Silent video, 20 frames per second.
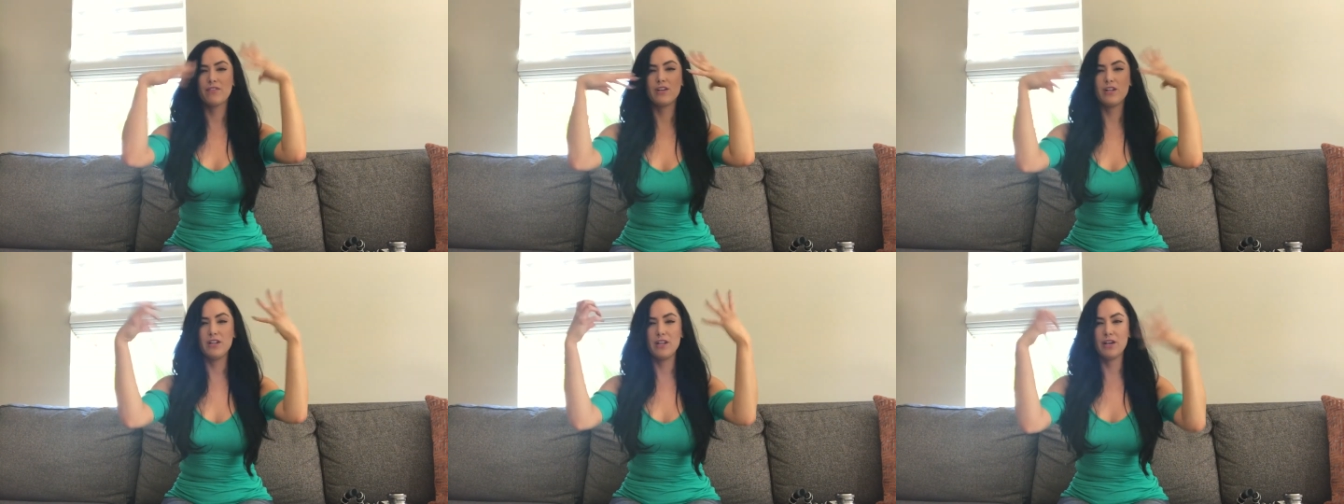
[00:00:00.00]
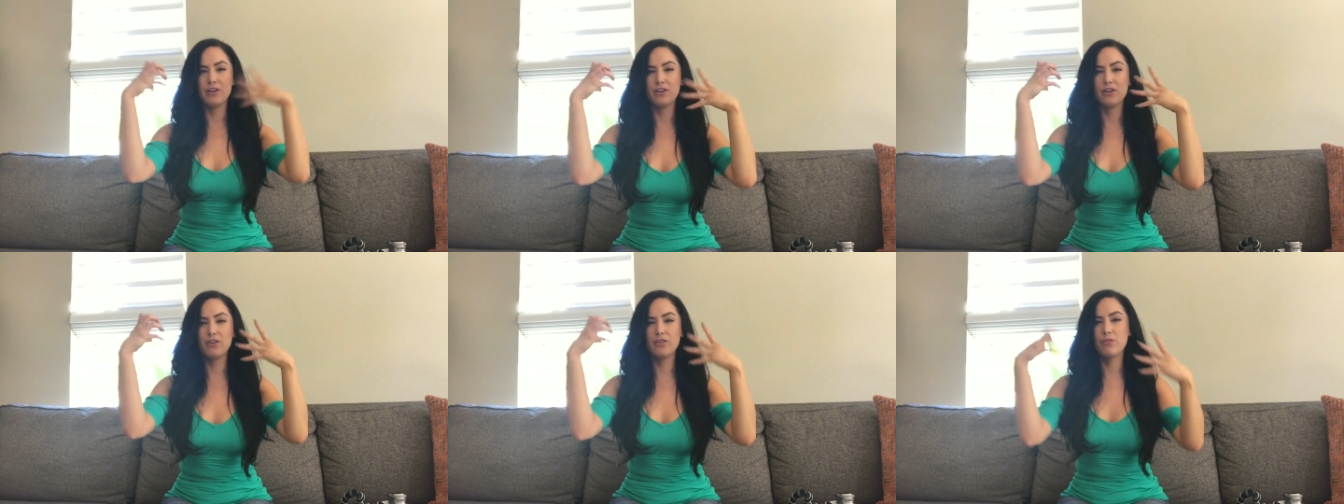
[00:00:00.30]

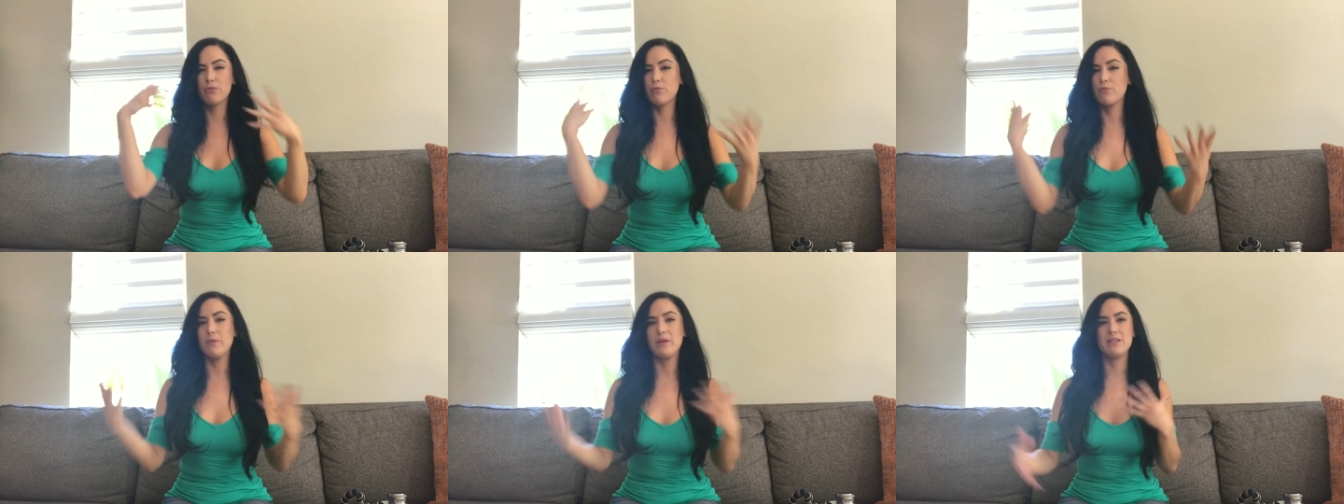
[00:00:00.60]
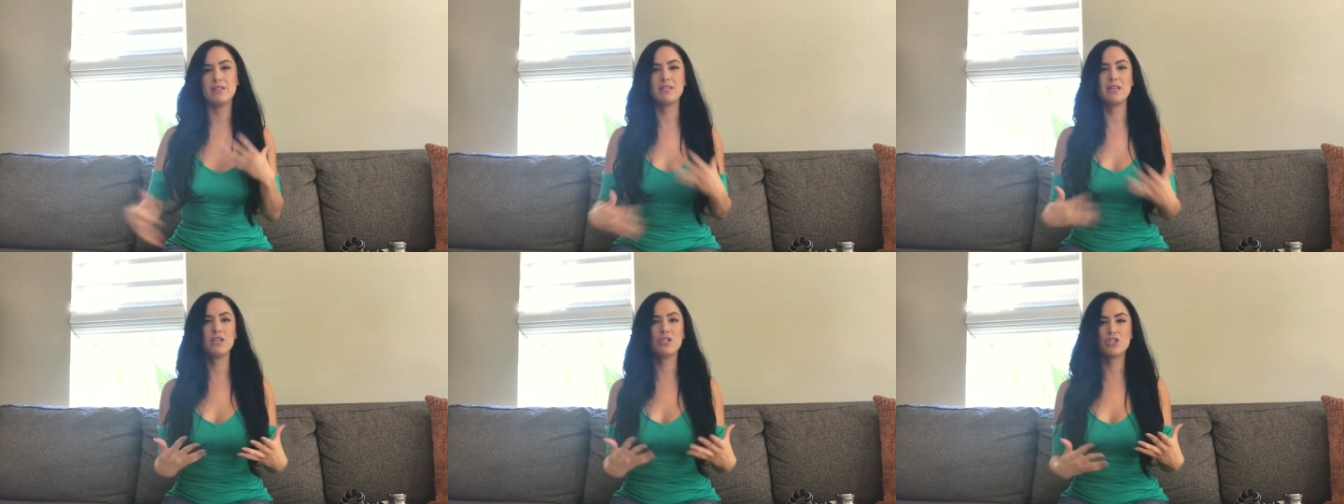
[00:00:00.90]
clutter through
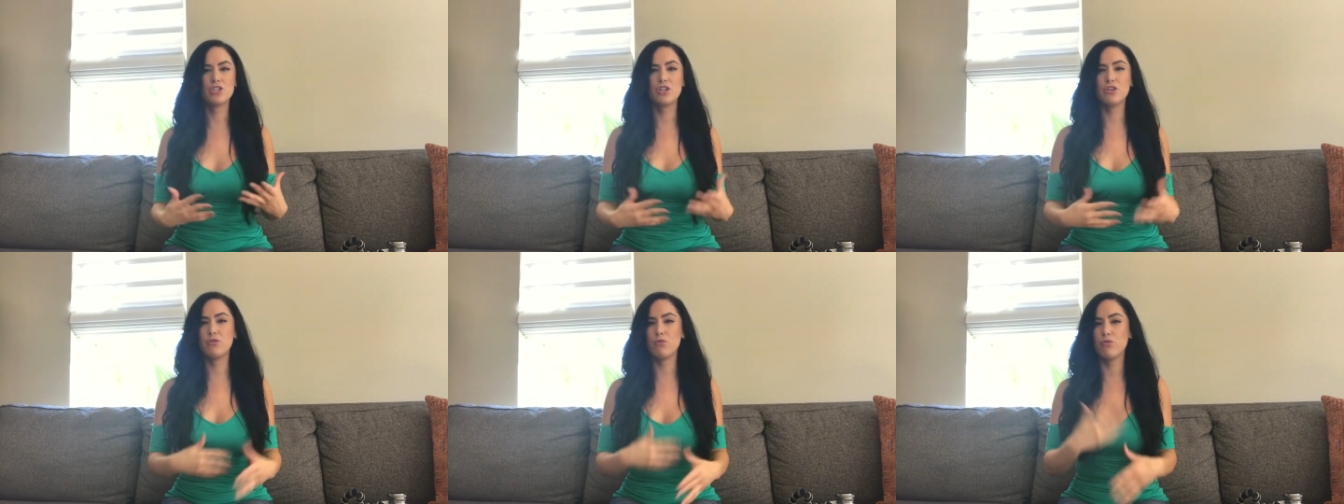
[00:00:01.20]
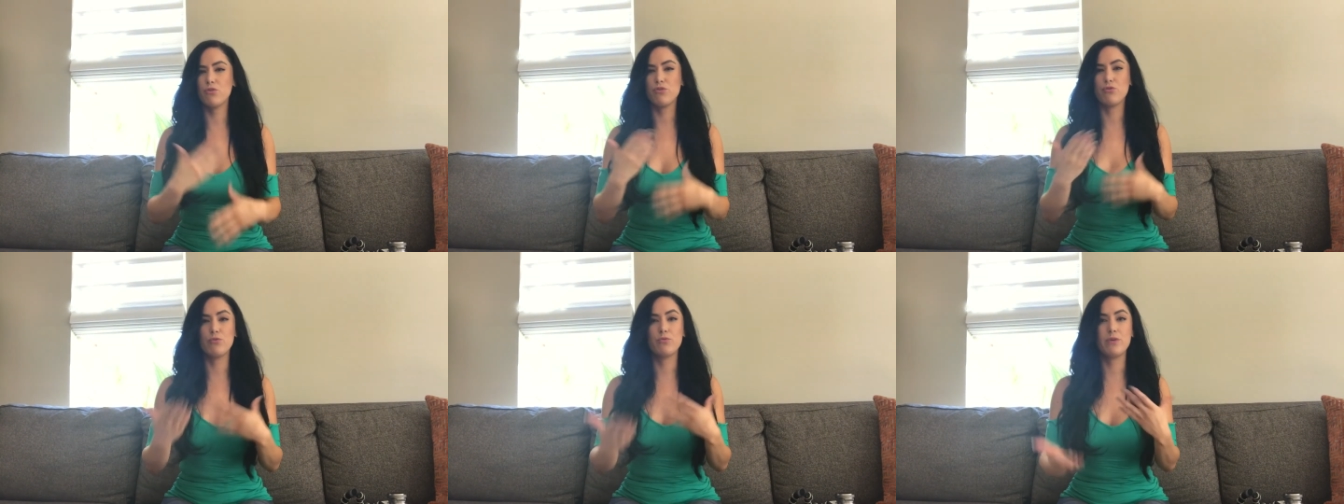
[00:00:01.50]
meditation or
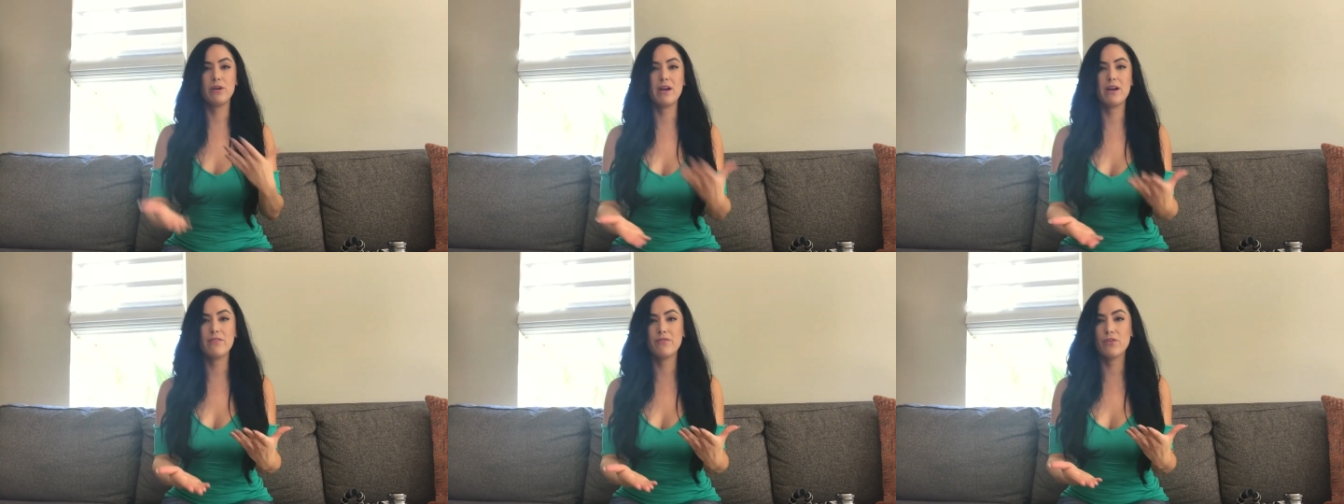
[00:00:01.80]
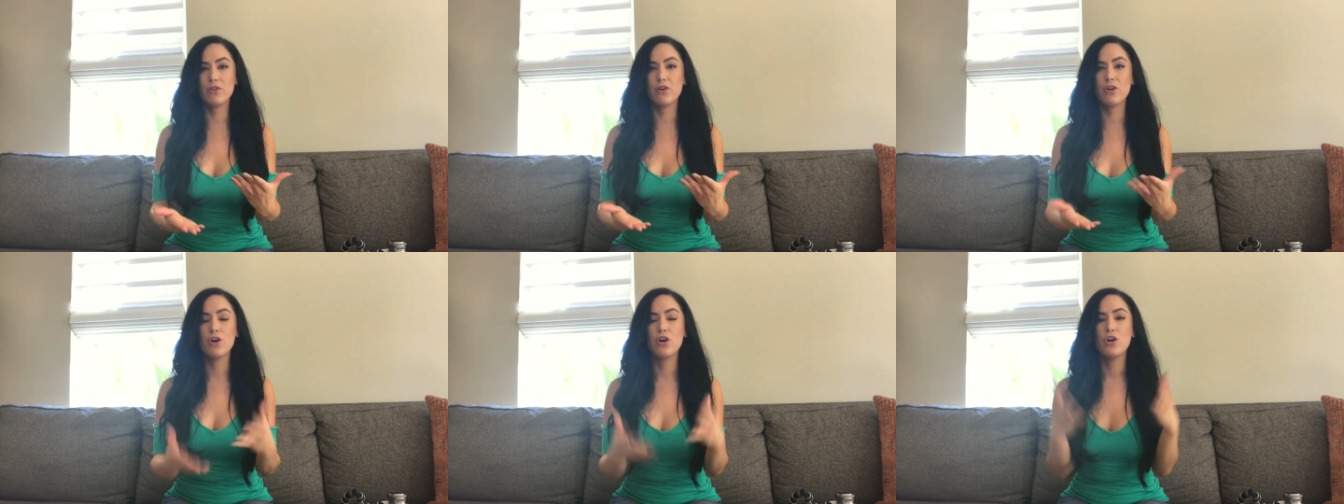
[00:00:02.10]
through
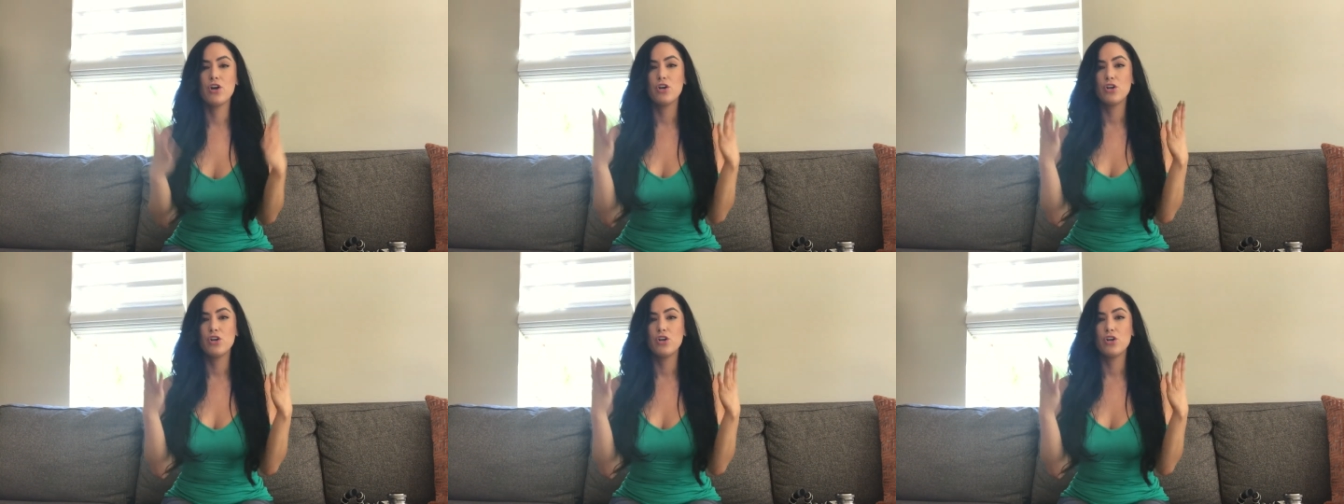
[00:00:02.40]
whatever